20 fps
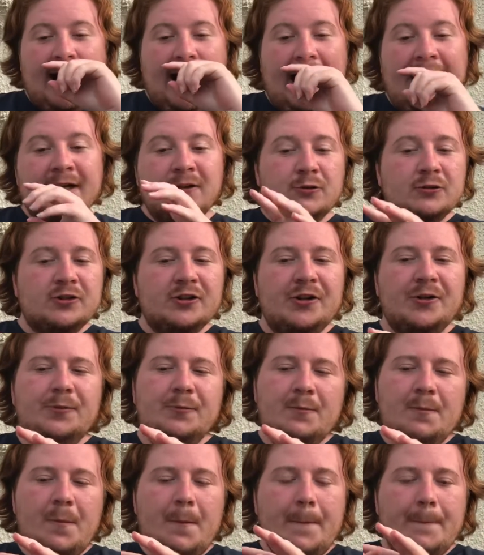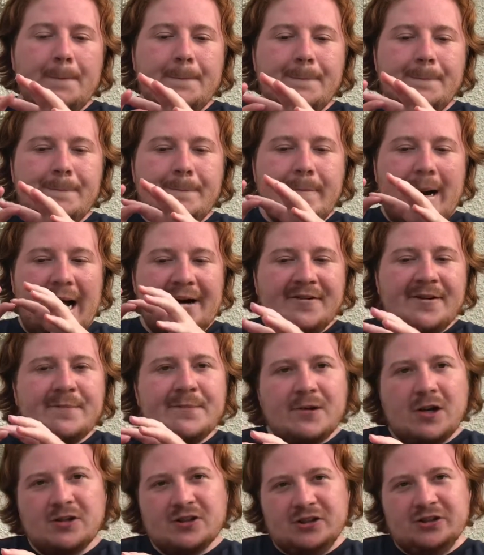And also, having
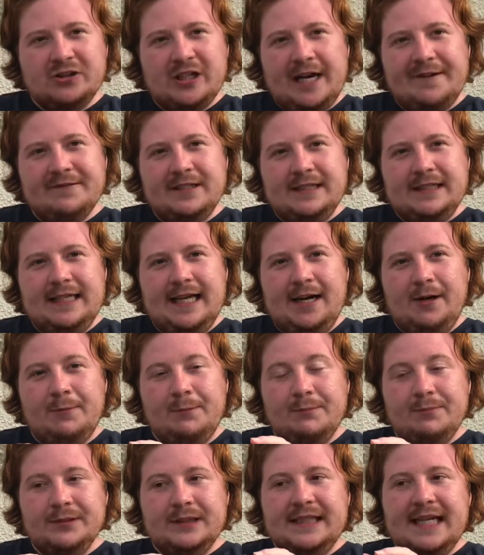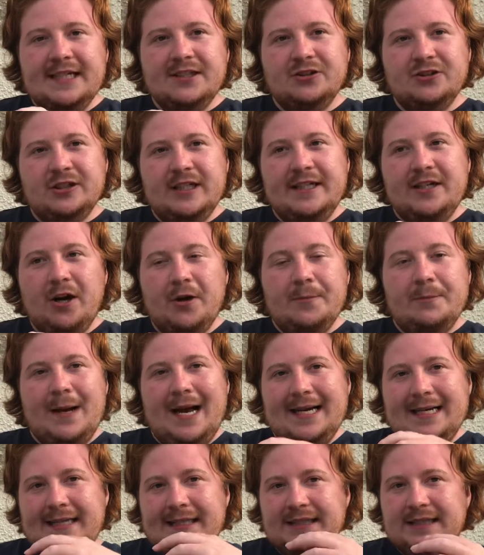Blaster Javelin now potentially go
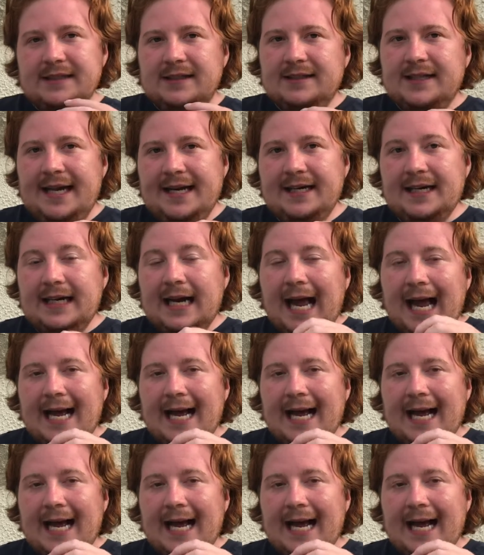back into the deck could